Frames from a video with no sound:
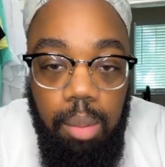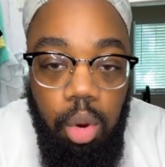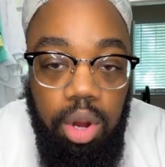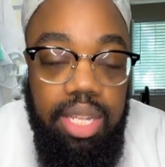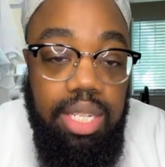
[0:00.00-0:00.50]

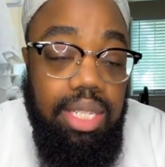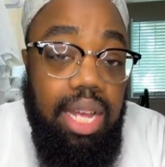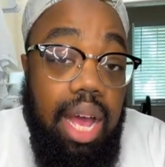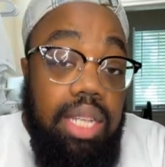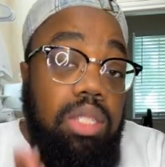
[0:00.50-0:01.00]
more than
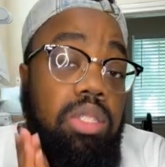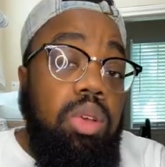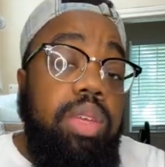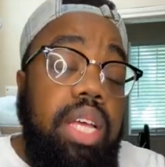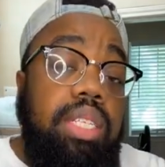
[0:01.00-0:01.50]
socks?"
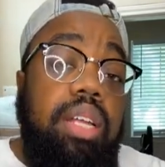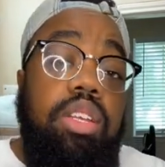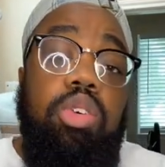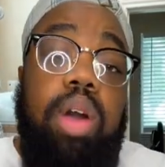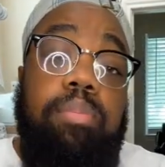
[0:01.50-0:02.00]
So yes, I
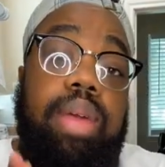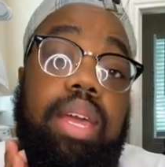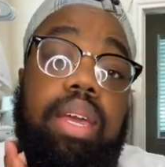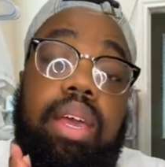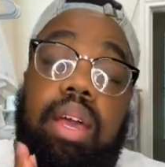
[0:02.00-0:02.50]
do. I
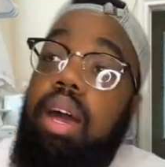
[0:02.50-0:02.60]
make